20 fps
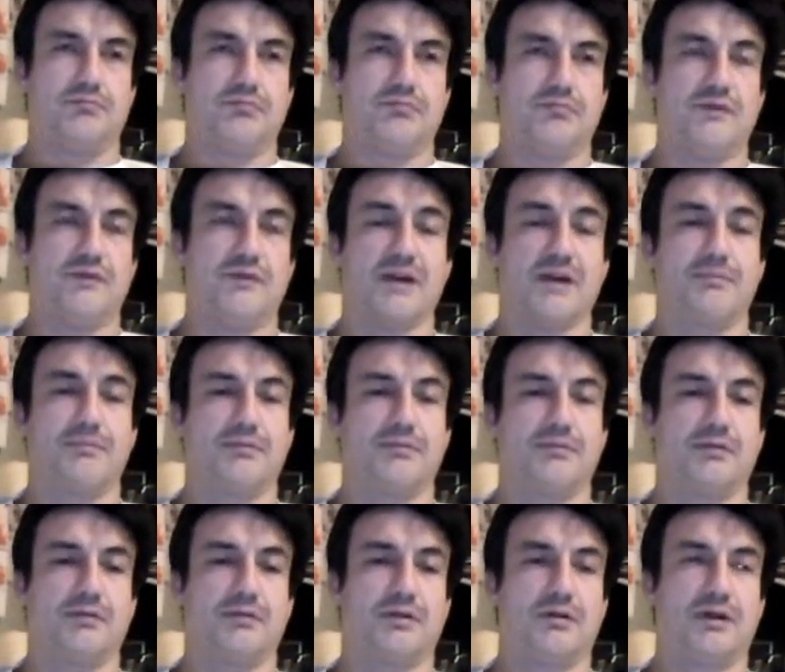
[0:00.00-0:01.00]
up
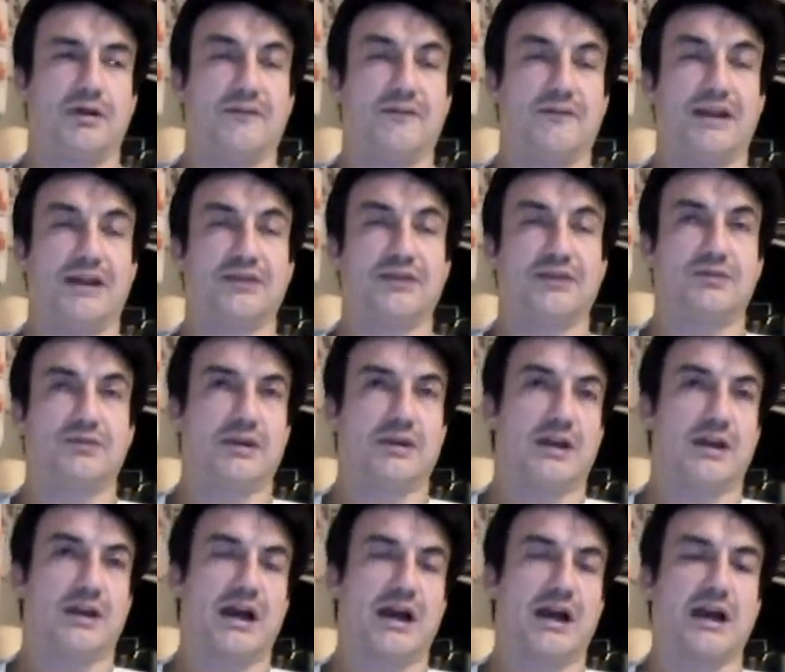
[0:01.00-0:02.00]
or advance to a
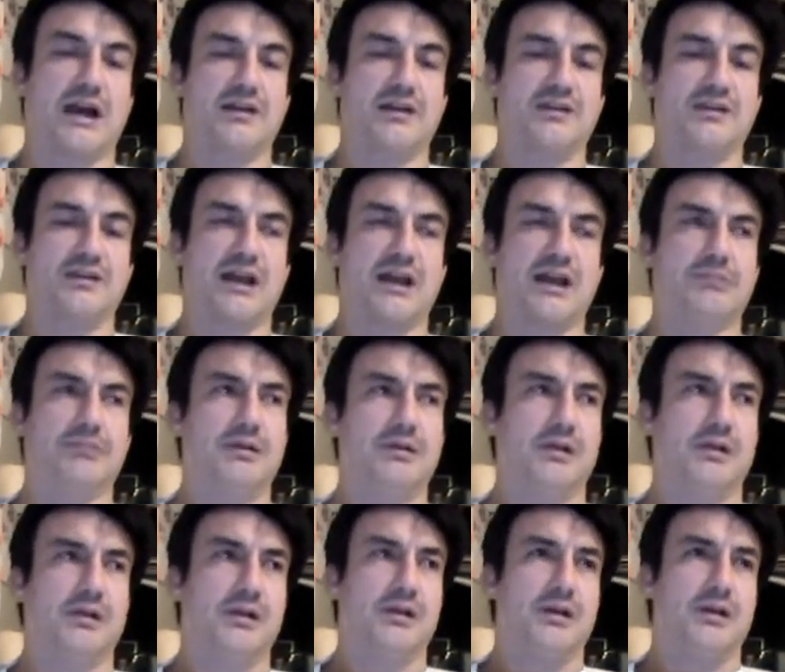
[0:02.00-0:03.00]
higher step,
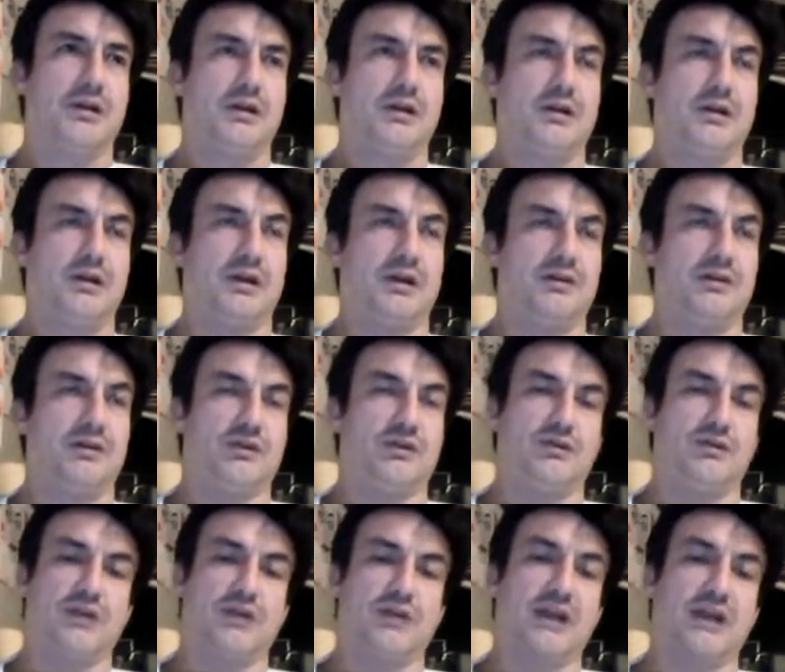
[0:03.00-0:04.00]
and then you do
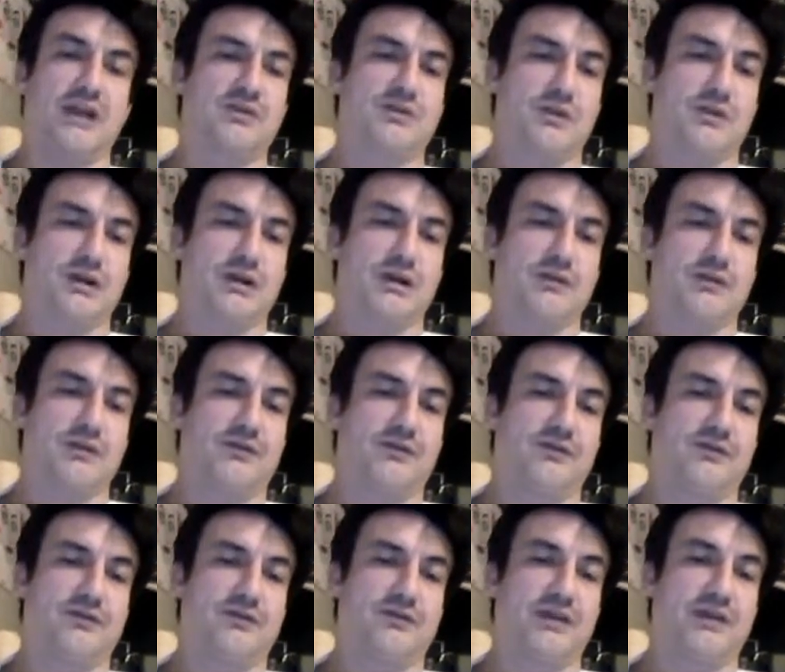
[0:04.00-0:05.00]
your next
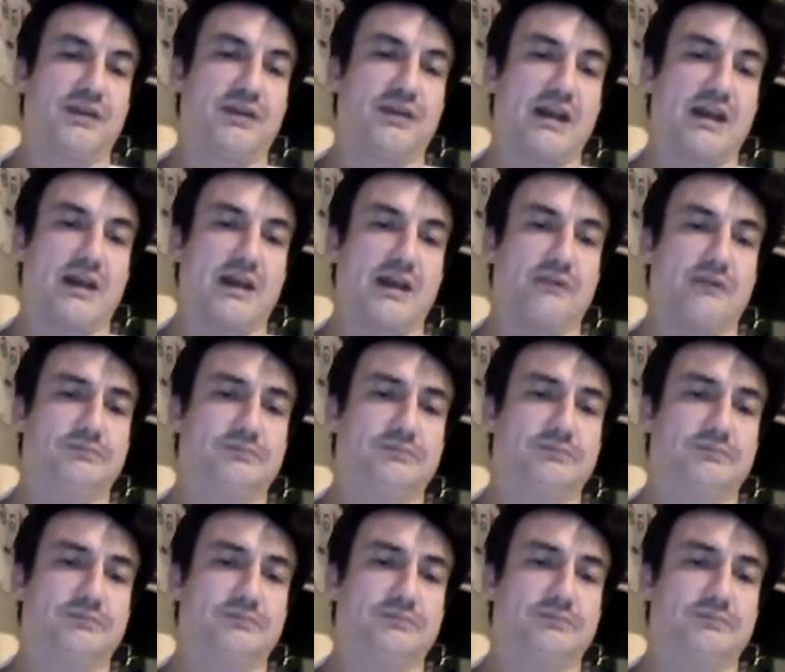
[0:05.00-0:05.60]
workouts at that level,